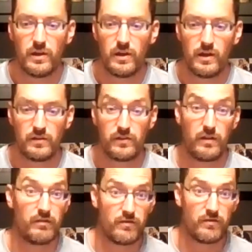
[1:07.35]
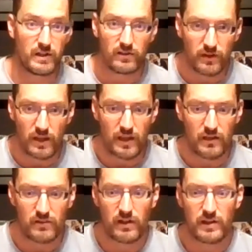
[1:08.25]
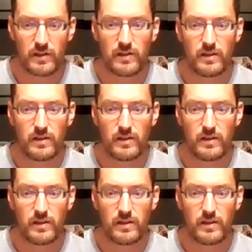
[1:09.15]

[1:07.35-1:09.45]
It doesn't have any funny sayings on it.